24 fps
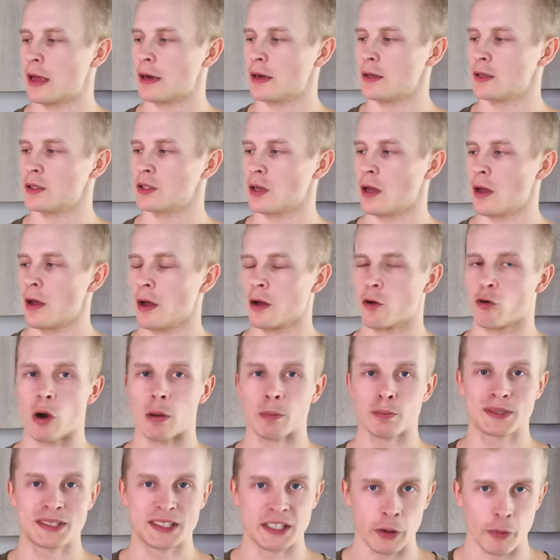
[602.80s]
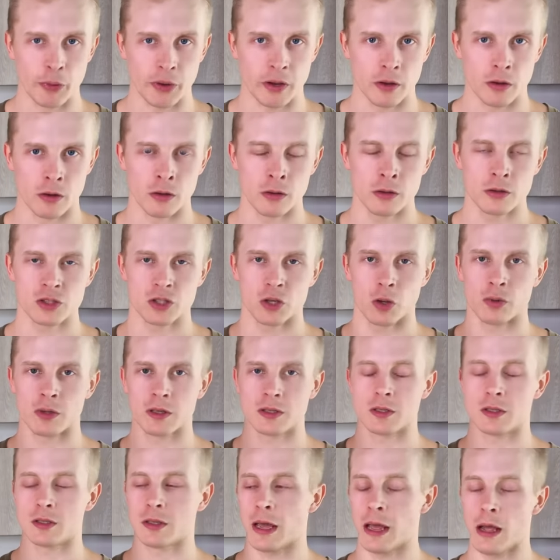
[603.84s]
that is uh, crump cereal. So
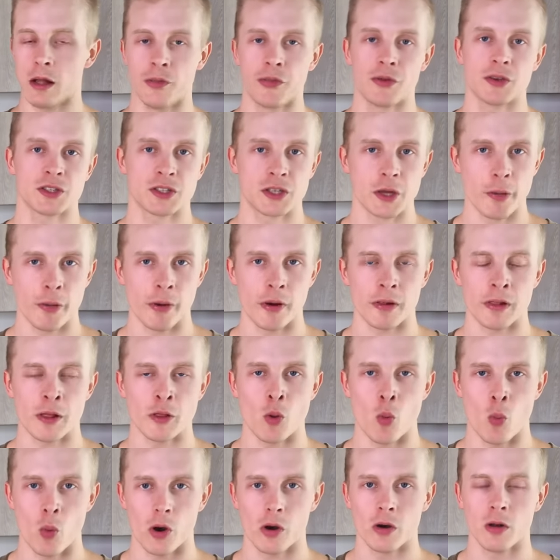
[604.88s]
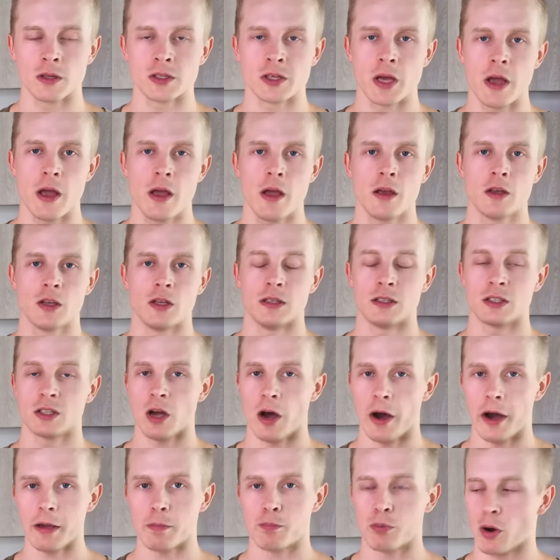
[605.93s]
this is the healthiest cereal in the world it's
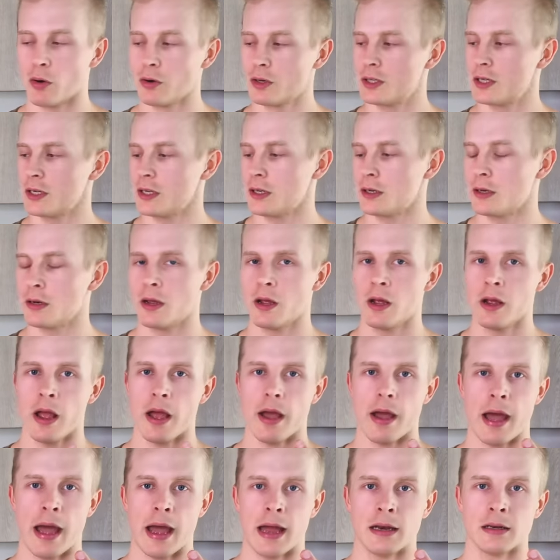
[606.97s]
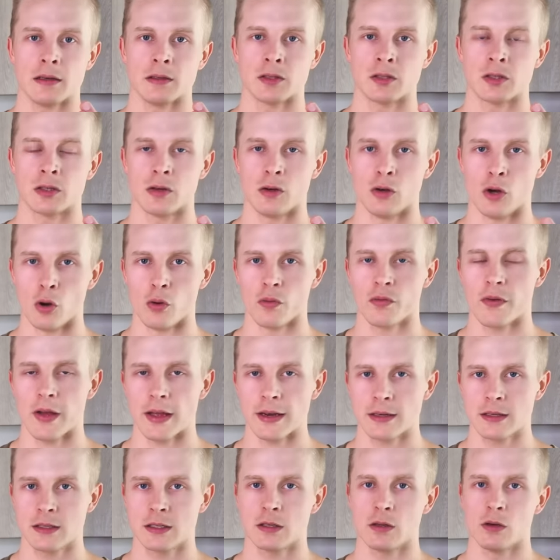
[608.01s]
high protein and low
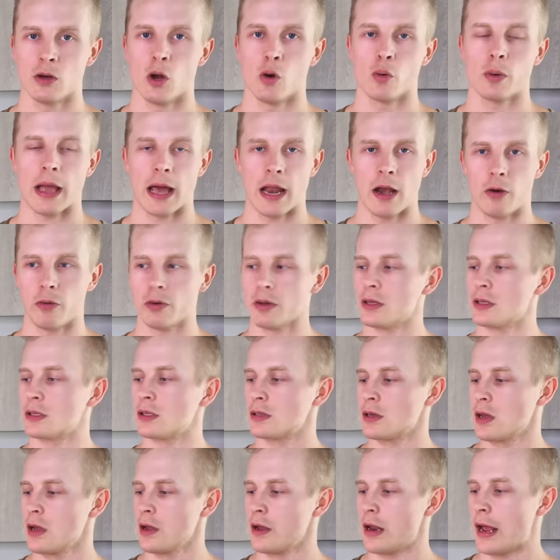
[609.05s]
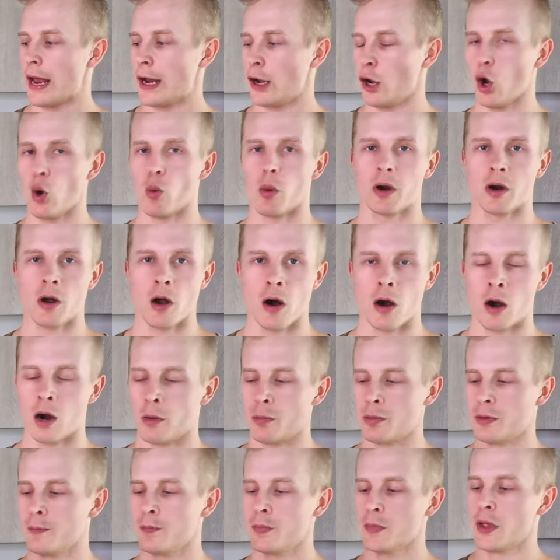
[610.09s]
fat, low calories, and lower
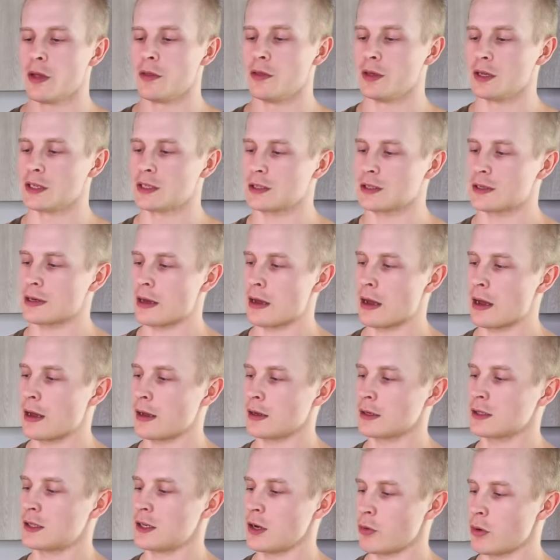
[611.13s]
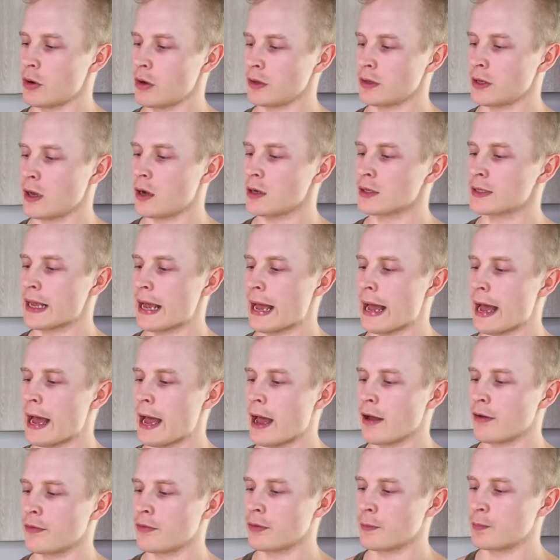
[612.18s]
carb. This uh, cereal does
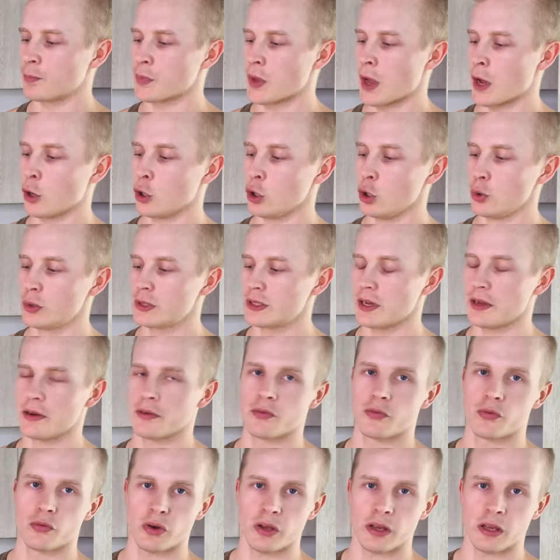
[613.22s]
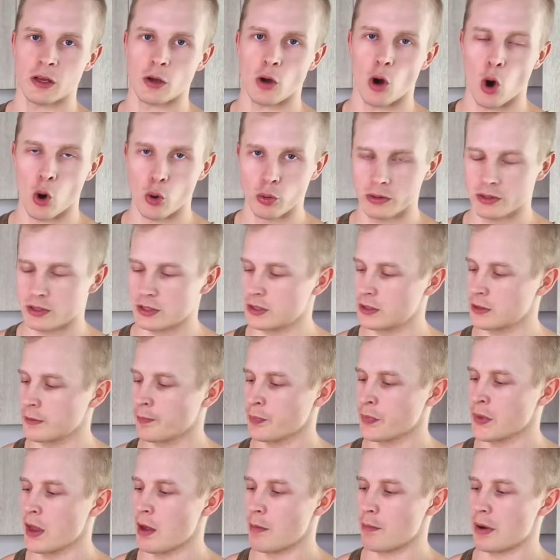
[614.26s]
have uh, gluten-free oats,
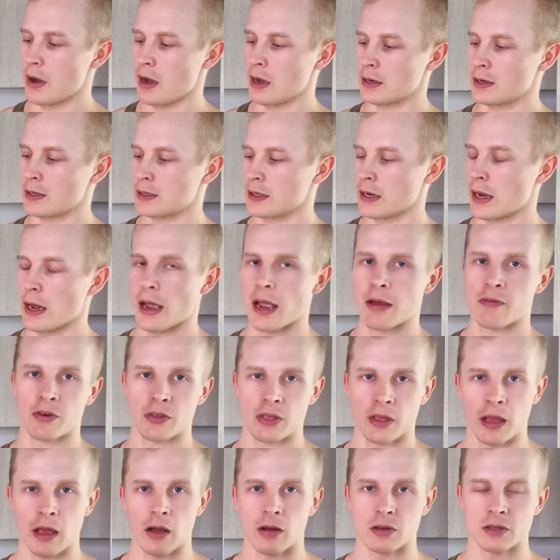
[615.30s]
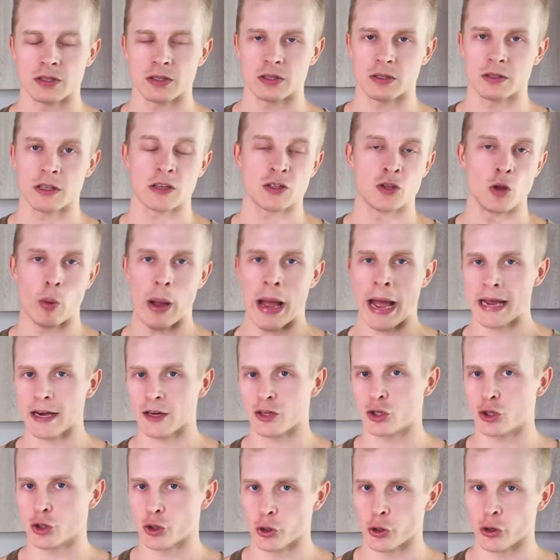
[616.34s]
but uh, everything else, there's no
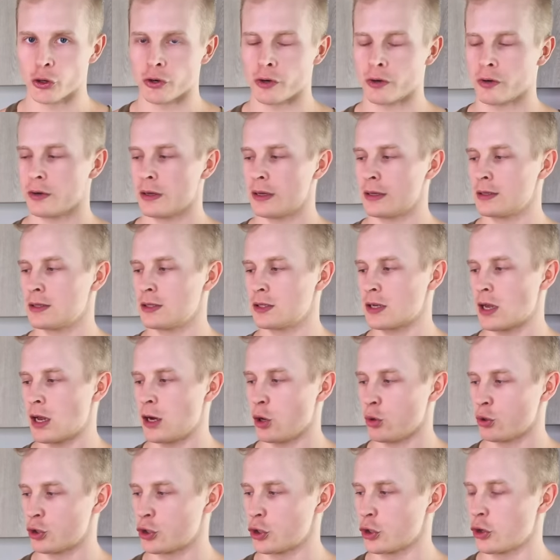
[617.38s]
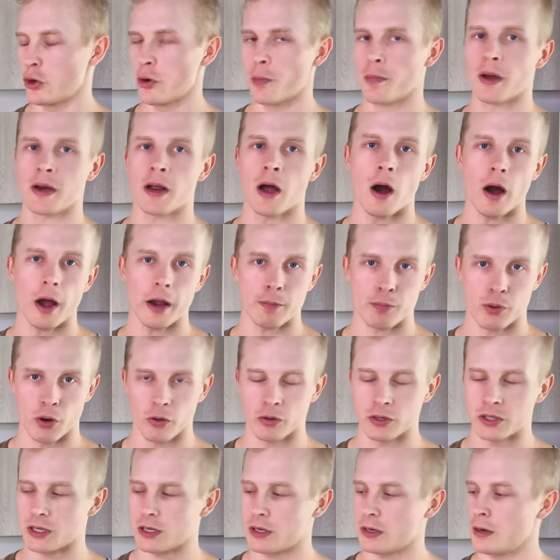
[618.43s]
added sugar. It's uh, low sugar, but high
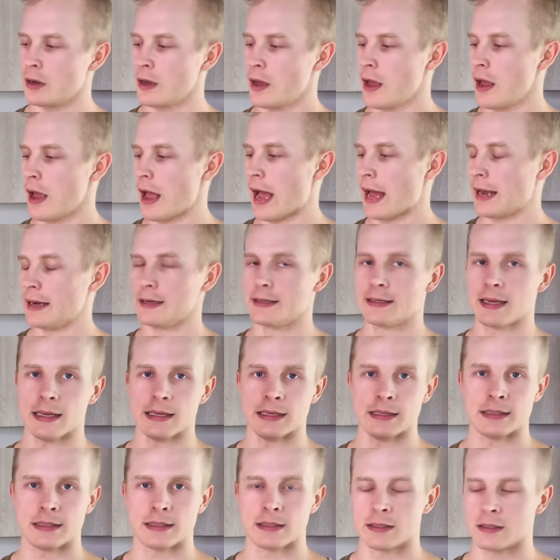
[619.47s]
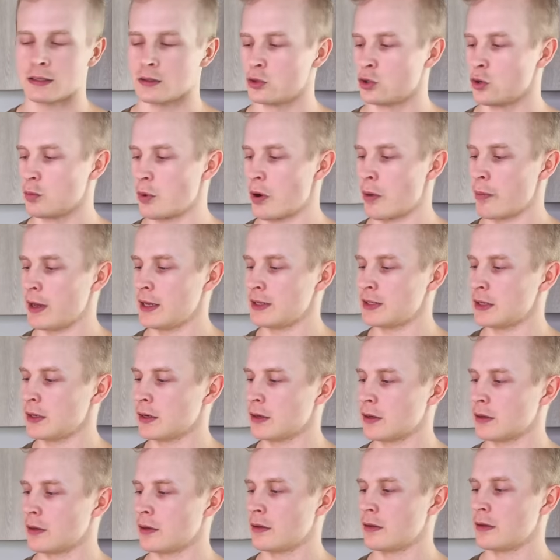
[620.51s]
protein. And it tastes super
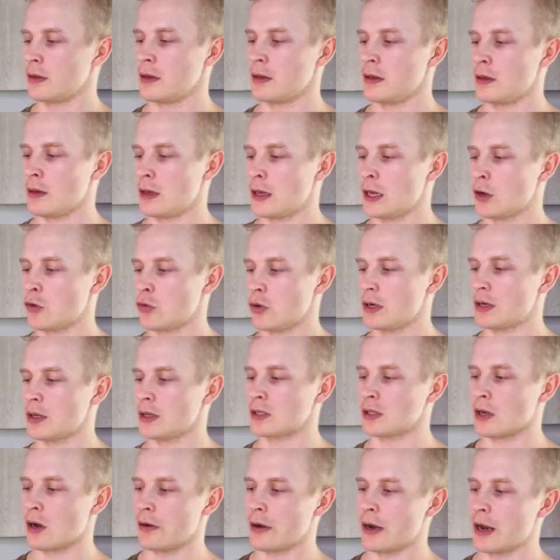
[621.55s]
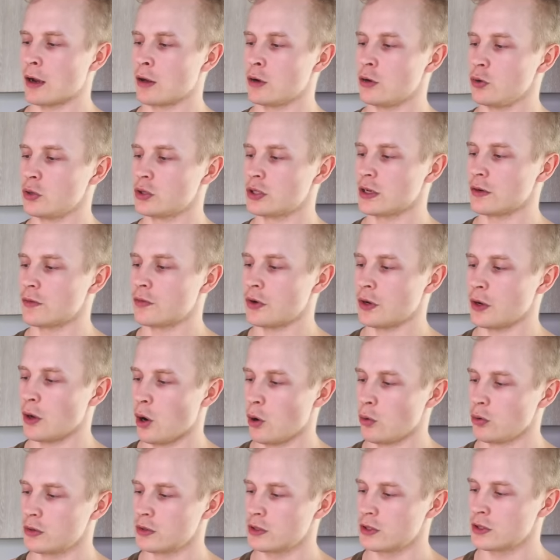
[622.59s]
amazing. The ingredients are, yeah, gluten-free
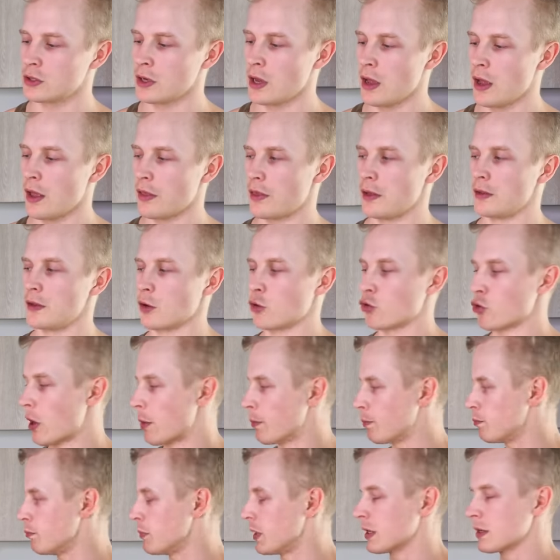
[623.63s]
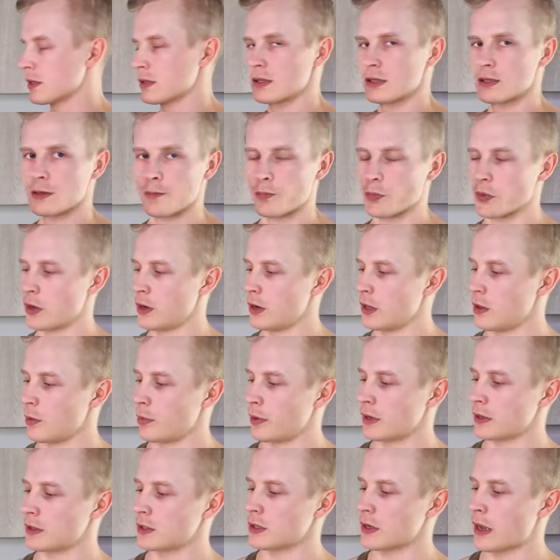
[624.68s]
oats, then the crump mix a little
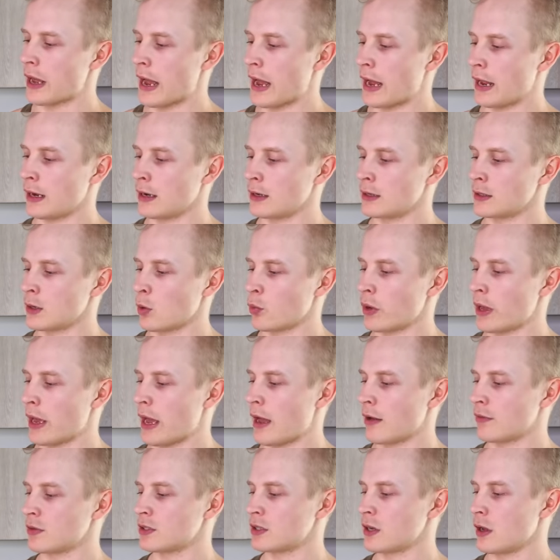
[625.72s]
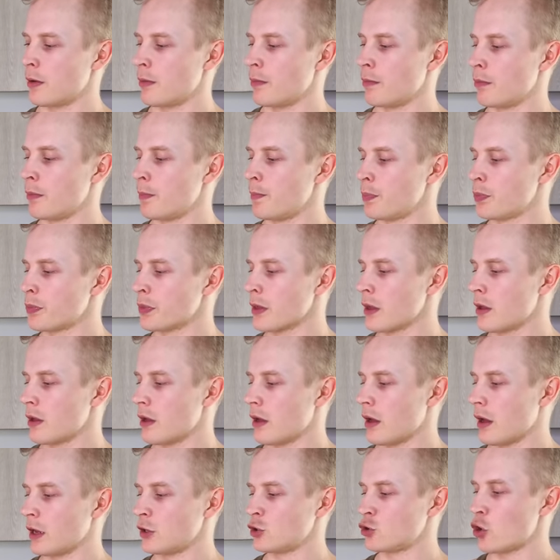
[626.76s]
bit, and uh, we have some
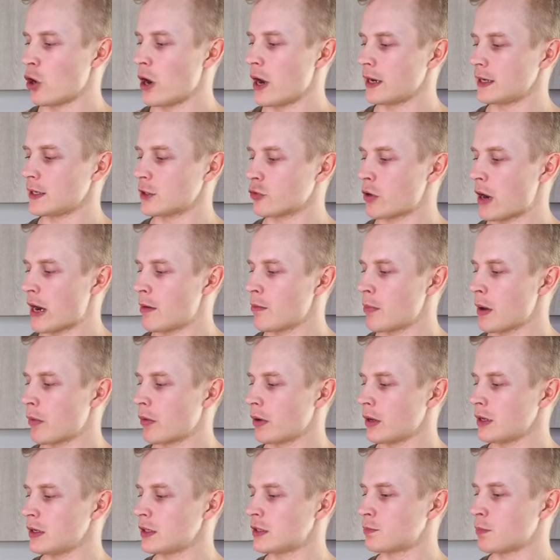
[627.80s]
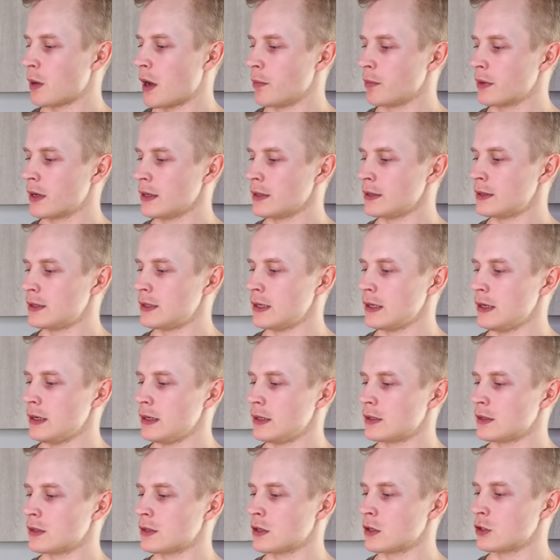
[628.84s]
uh, dried cranberries, pumpkin
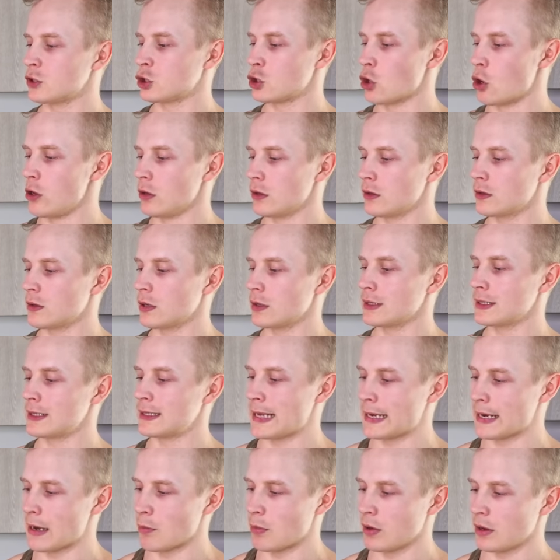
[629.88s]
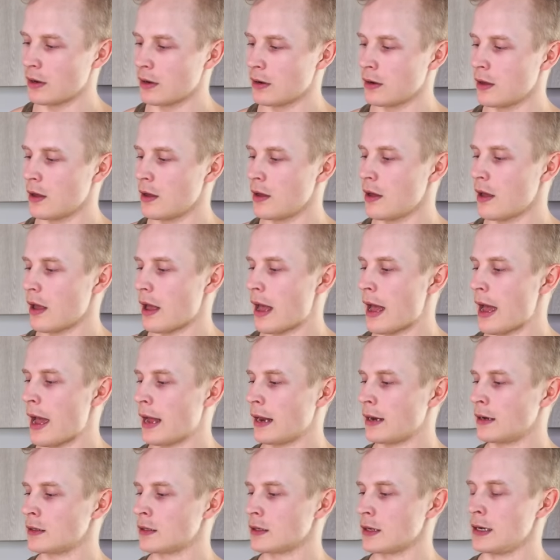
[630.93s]
seeds, salt, cinnamon,
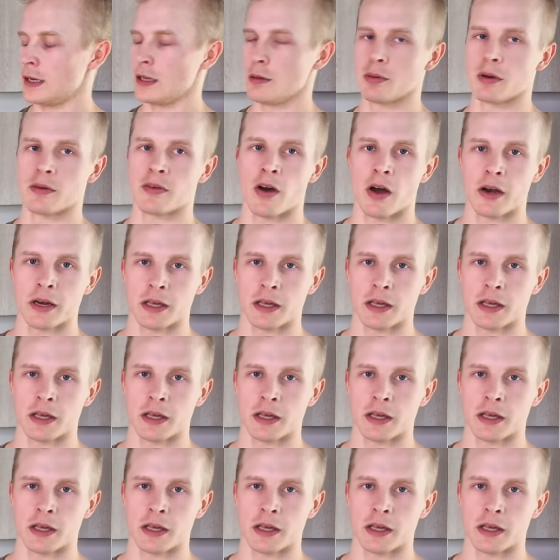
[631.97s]
and a little bit of